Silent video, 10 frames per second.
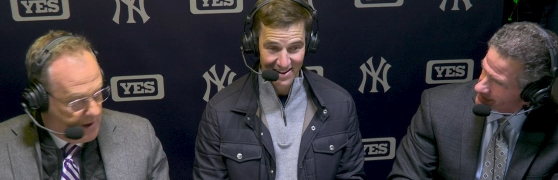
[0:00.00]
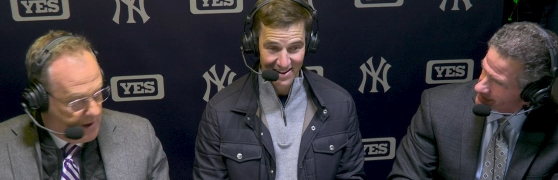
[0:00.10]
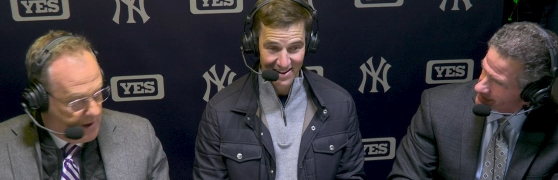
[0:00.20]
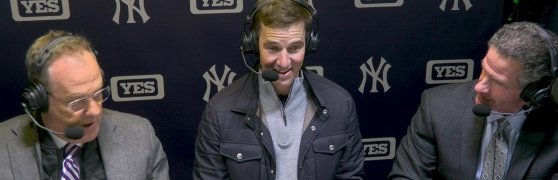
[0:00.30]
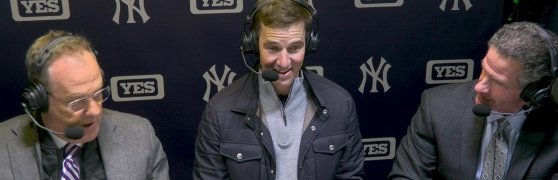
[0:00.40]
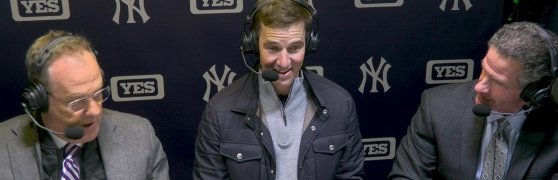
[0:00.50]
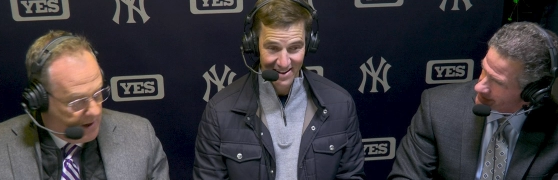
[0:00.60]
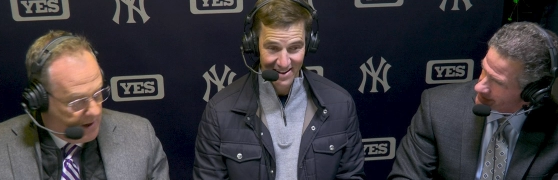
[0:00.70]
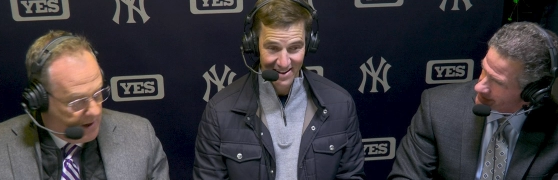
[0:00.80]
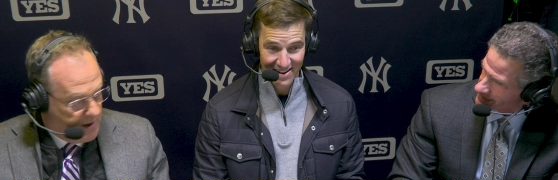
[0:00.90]

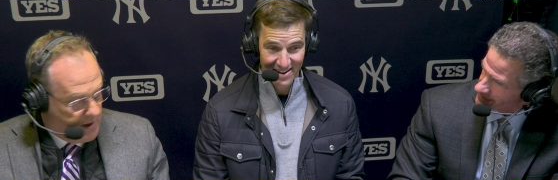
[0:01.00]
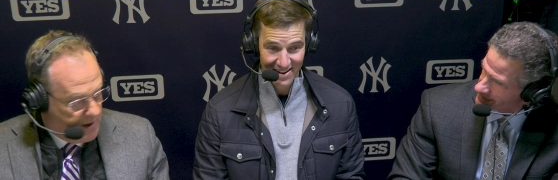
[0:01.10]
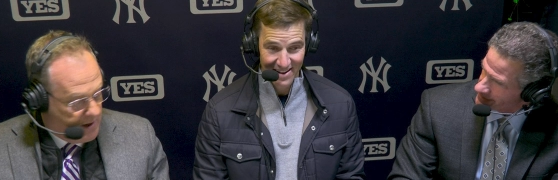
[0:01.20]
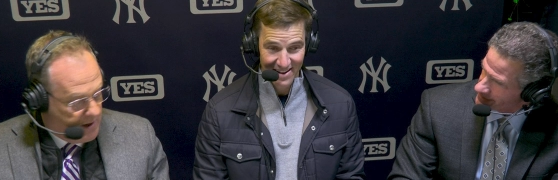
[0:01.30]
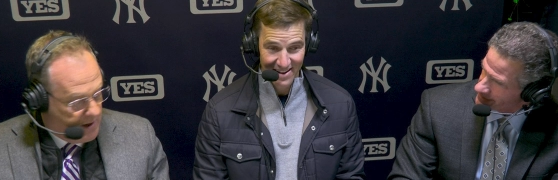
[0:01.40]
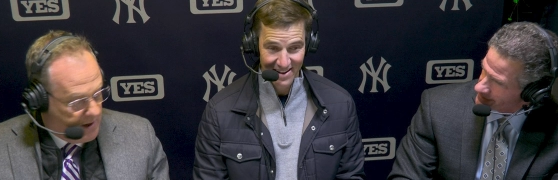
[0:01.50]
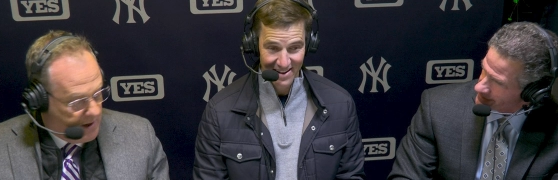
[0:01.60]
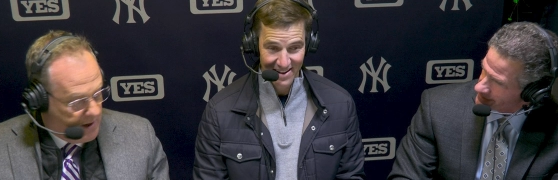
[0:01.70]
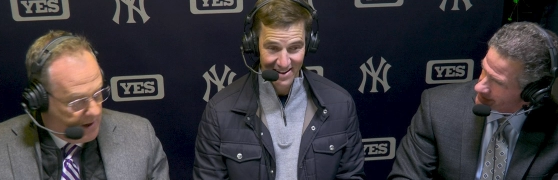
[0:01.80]
Nothing is said.